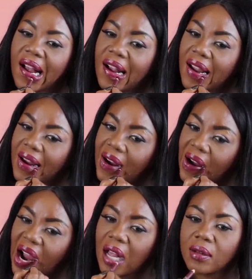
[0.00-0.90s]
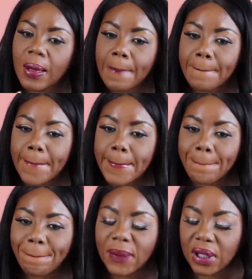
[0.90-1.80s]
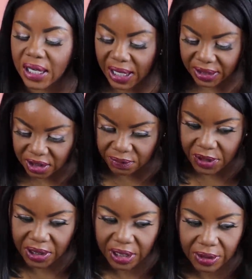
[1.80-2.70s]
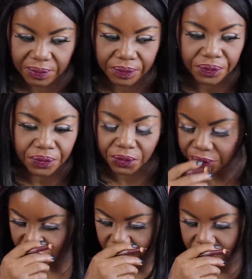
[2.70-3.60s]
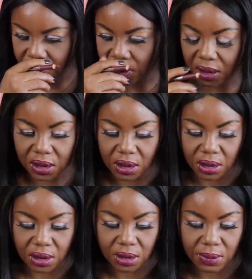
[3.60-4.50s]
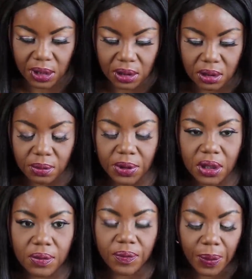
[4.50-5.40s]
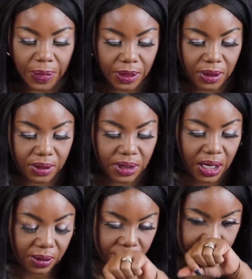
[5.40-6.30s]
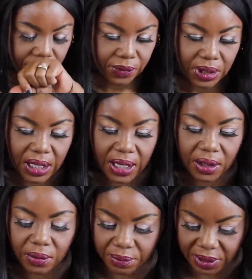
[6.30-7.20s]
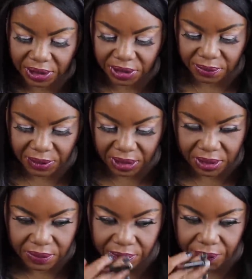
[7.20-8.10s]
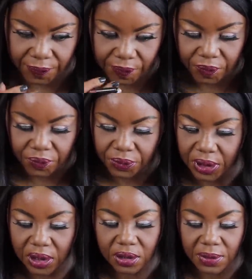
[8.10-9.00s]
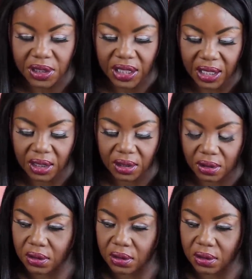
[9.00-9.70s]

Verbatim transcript: okay I like the smell of that. I still can smell a little bit, not loud, but I smell it. And it smells like